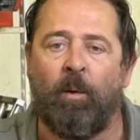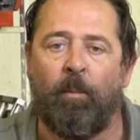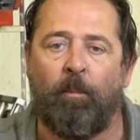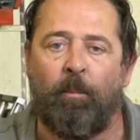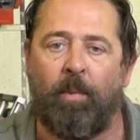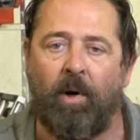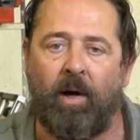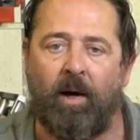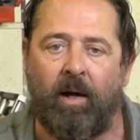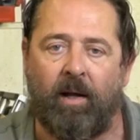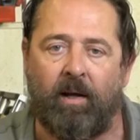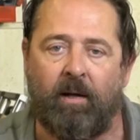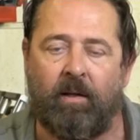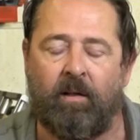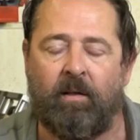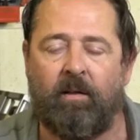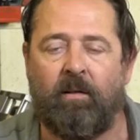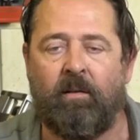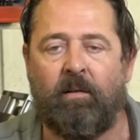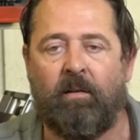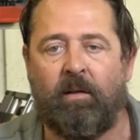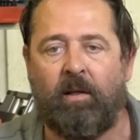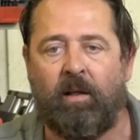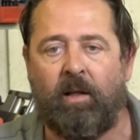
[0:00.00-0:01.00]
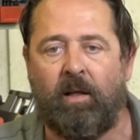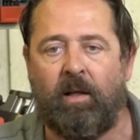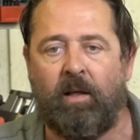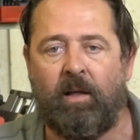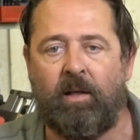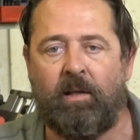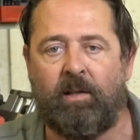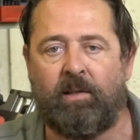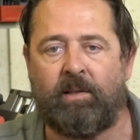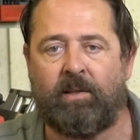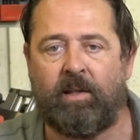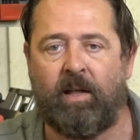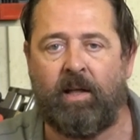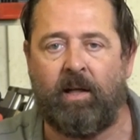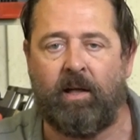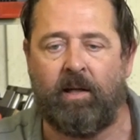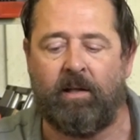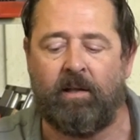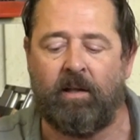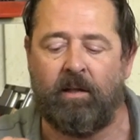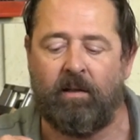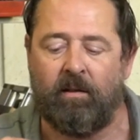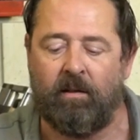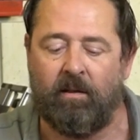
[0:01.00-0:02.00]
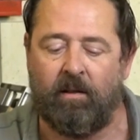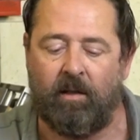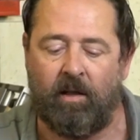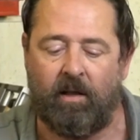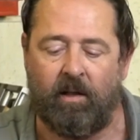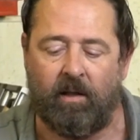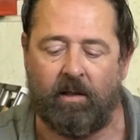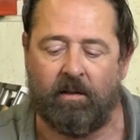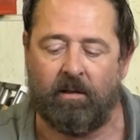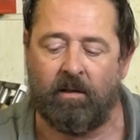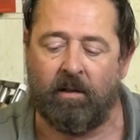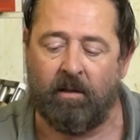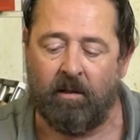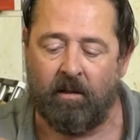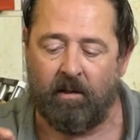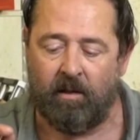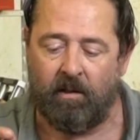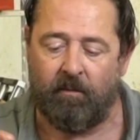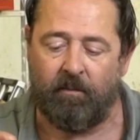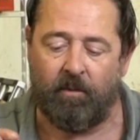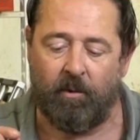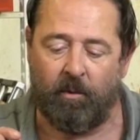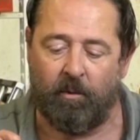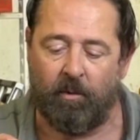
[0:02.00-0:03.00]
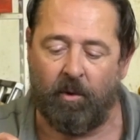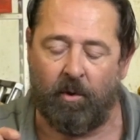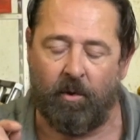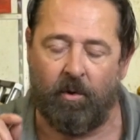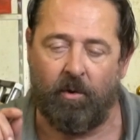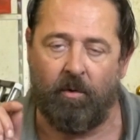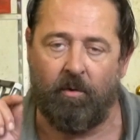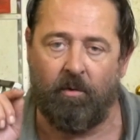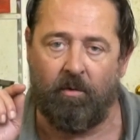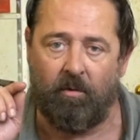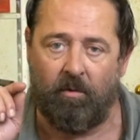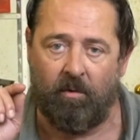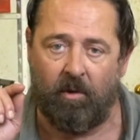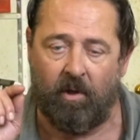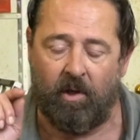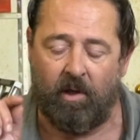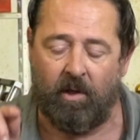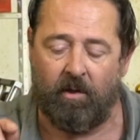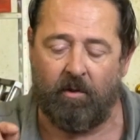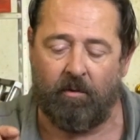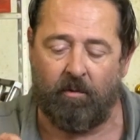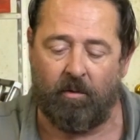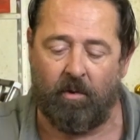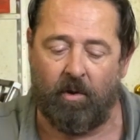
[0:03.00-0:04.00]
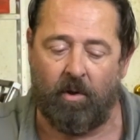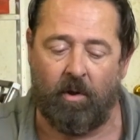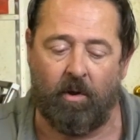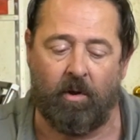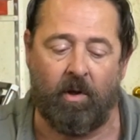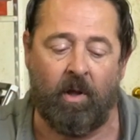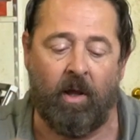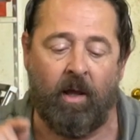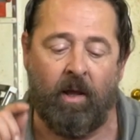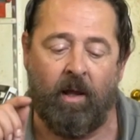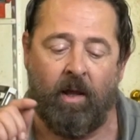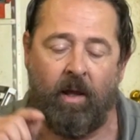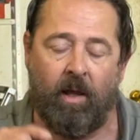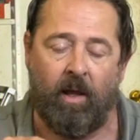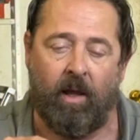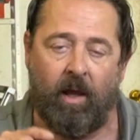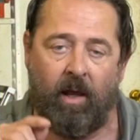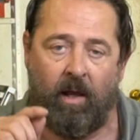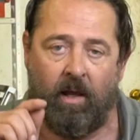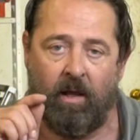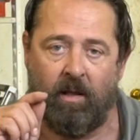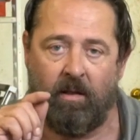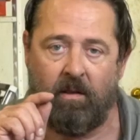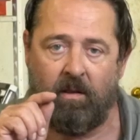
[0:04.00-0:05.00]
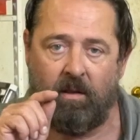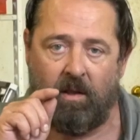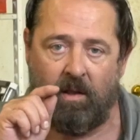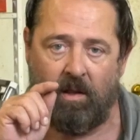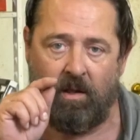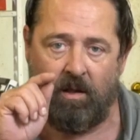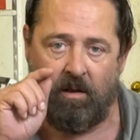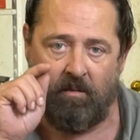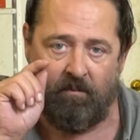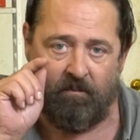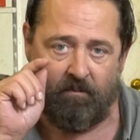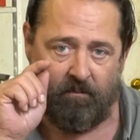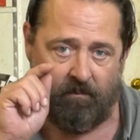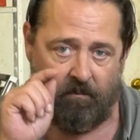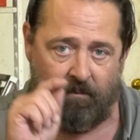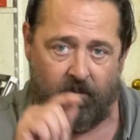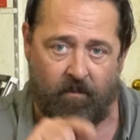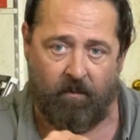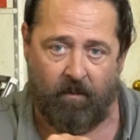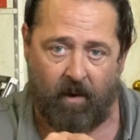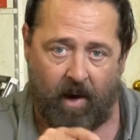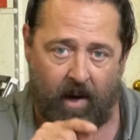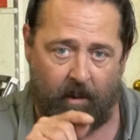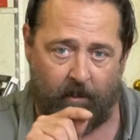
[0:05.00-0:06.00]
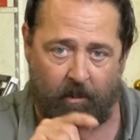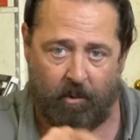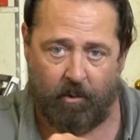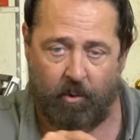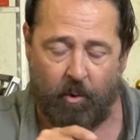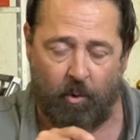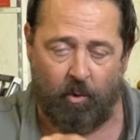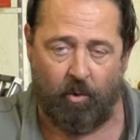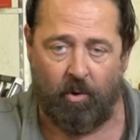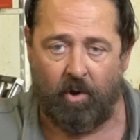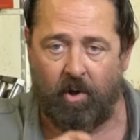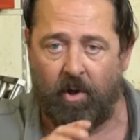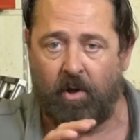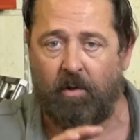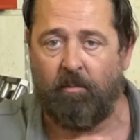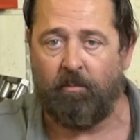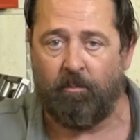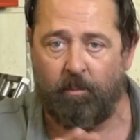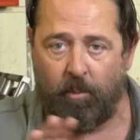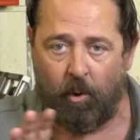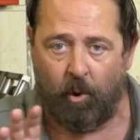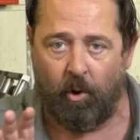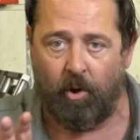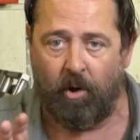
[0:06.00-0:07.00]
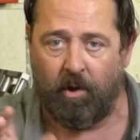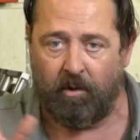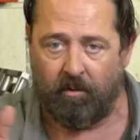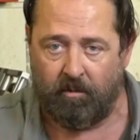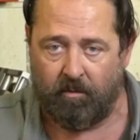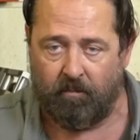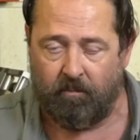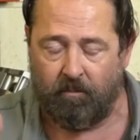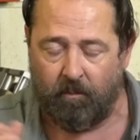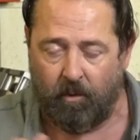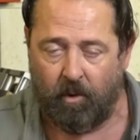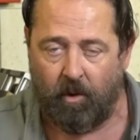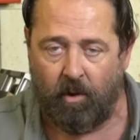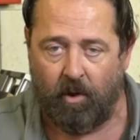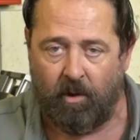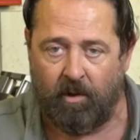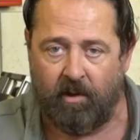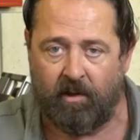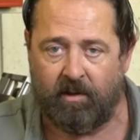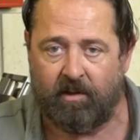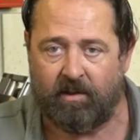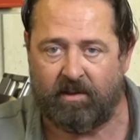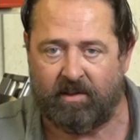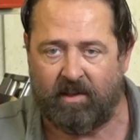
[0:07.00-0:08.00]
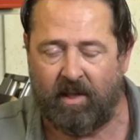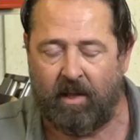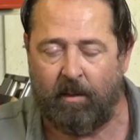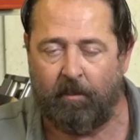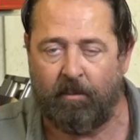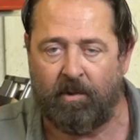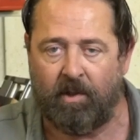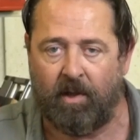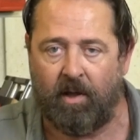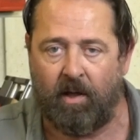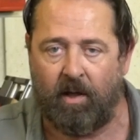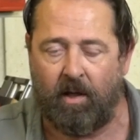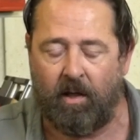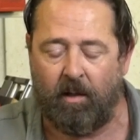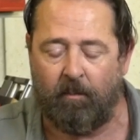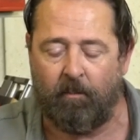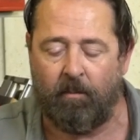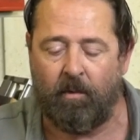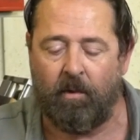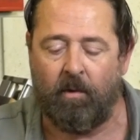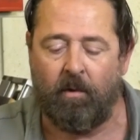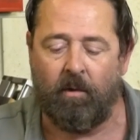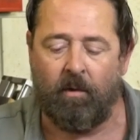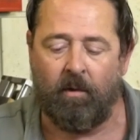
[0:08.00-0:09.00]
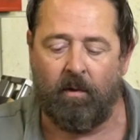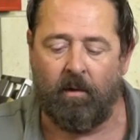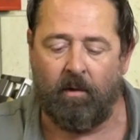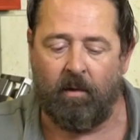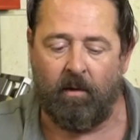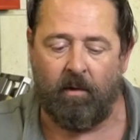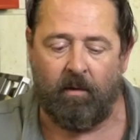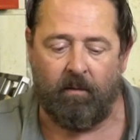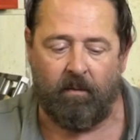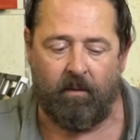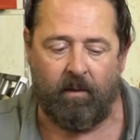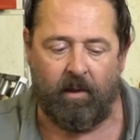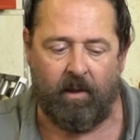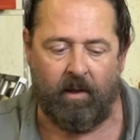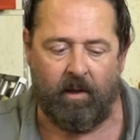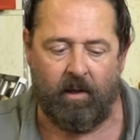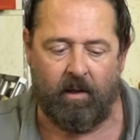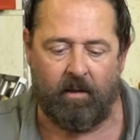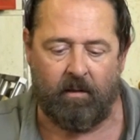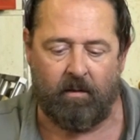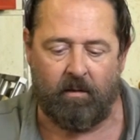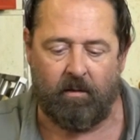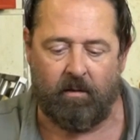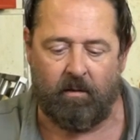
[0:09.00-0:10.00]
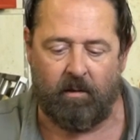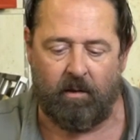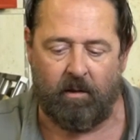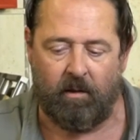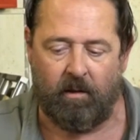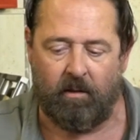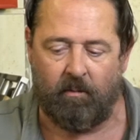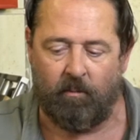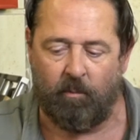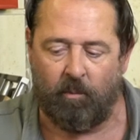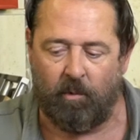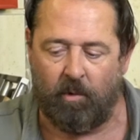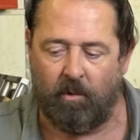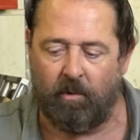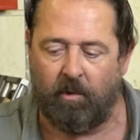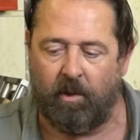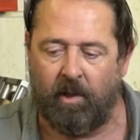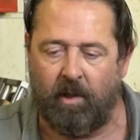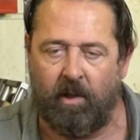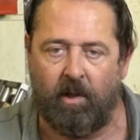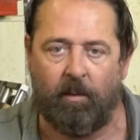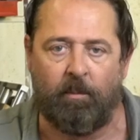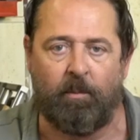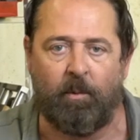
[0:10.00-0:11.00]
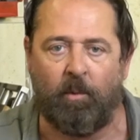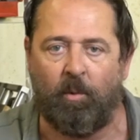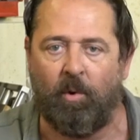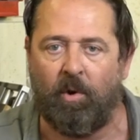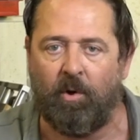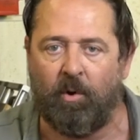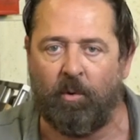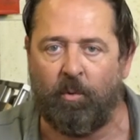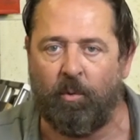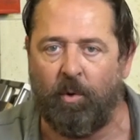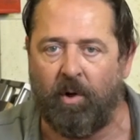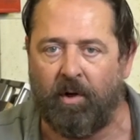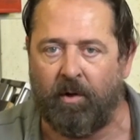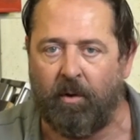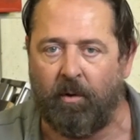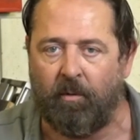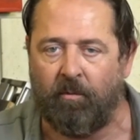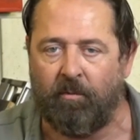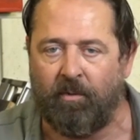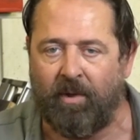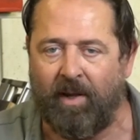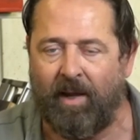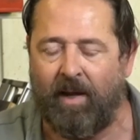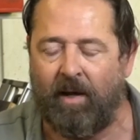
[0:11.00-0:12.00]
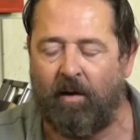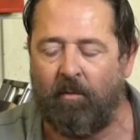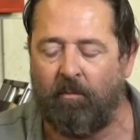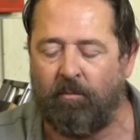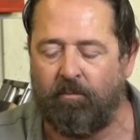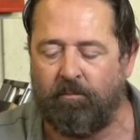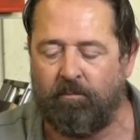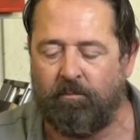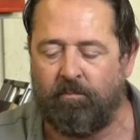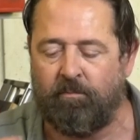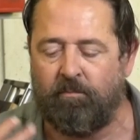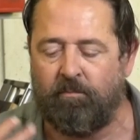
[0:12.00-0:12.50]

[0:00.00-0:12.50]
But he said that if you turn the heater on and the vibratory part on at the same time, that it will heat up the water quicker. Now,